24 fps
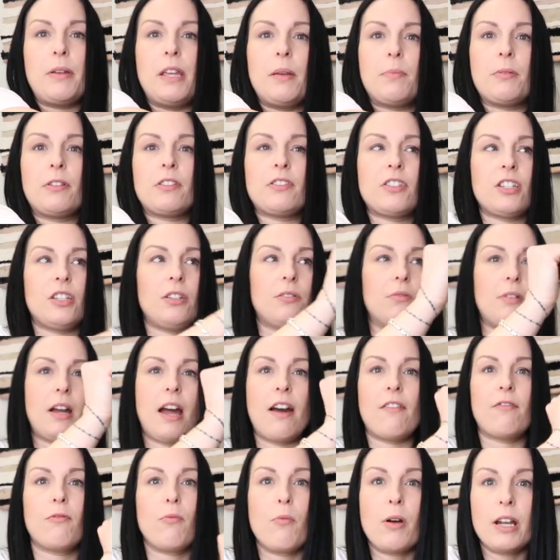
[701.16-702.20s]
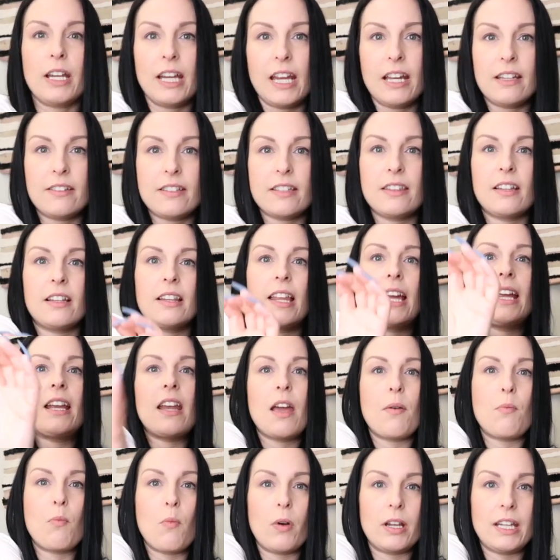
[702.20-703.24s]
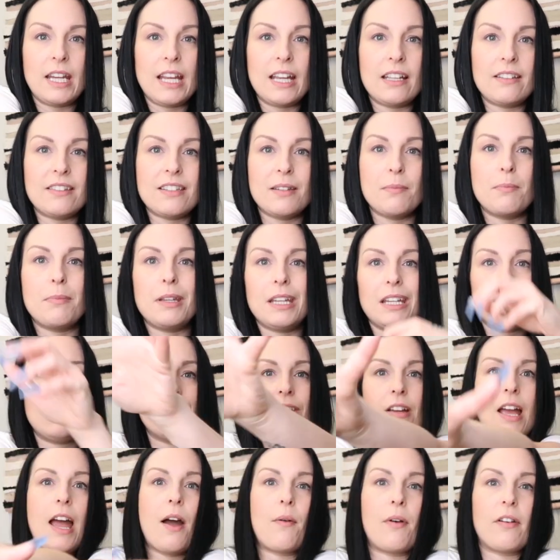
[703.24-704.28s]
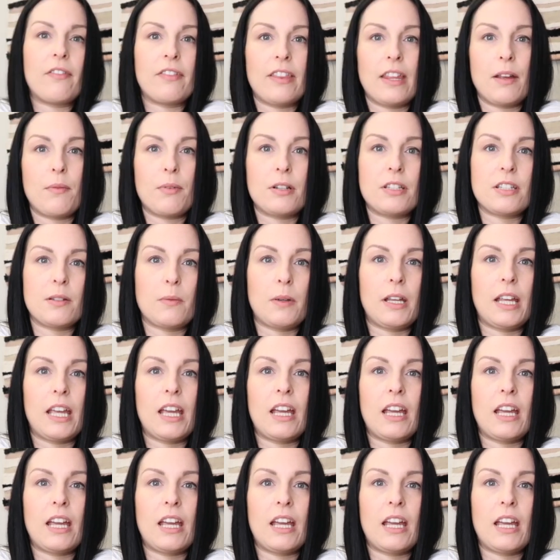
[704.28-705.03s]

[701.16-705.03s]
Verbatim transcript: people to have one hand in the light and one hand to me, however they were doing